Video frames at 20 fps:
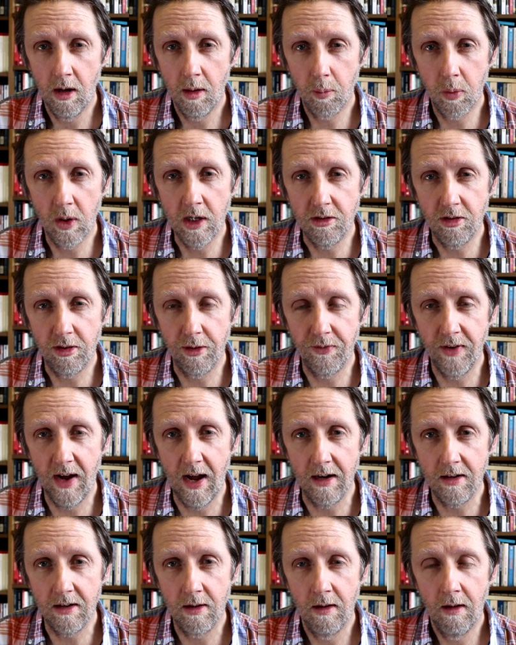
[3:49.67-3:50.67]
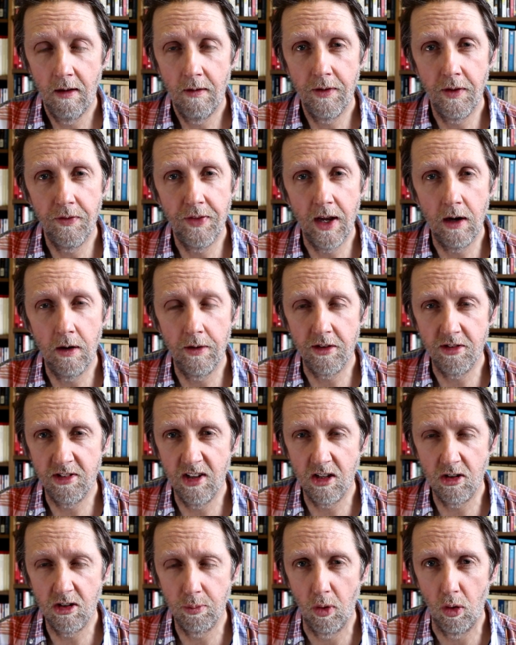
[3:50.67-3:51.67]
preach the fact that they are the
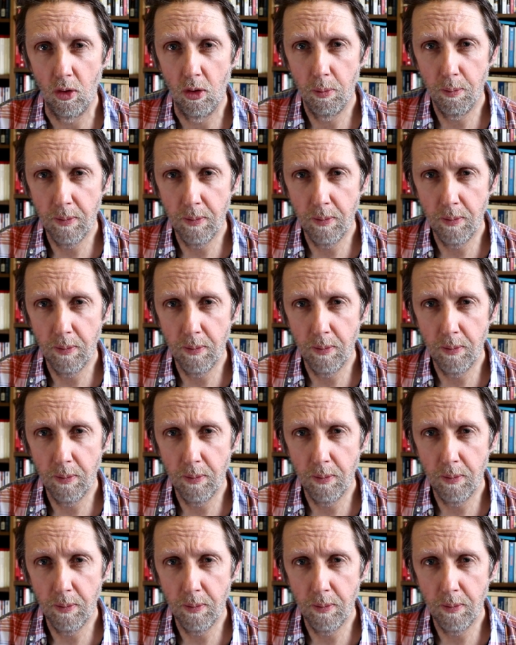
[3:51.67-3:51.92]
sensible,